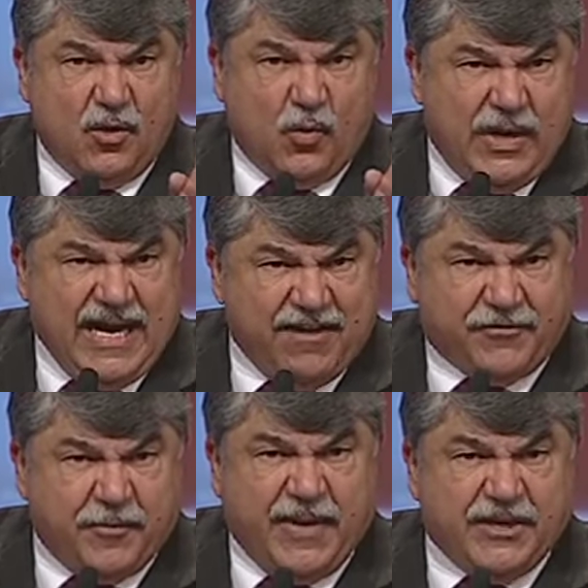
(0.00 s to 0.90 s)
we
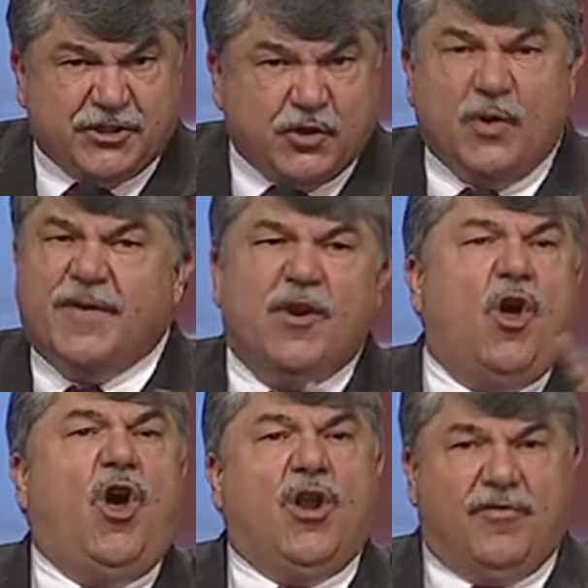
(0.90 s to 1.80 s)
have to make sure that
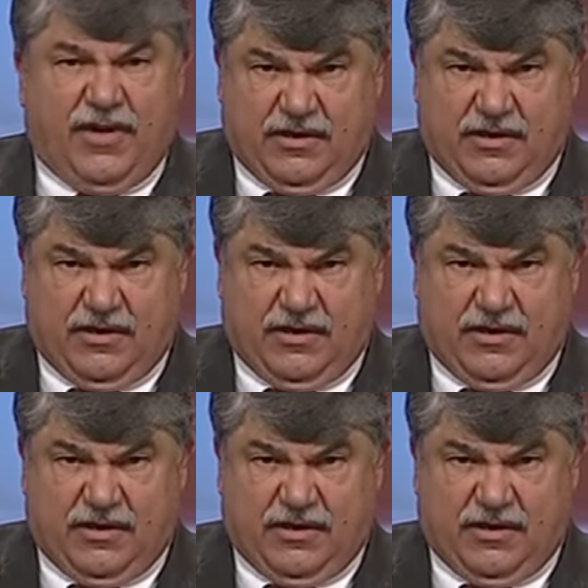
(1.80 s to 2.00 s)
all of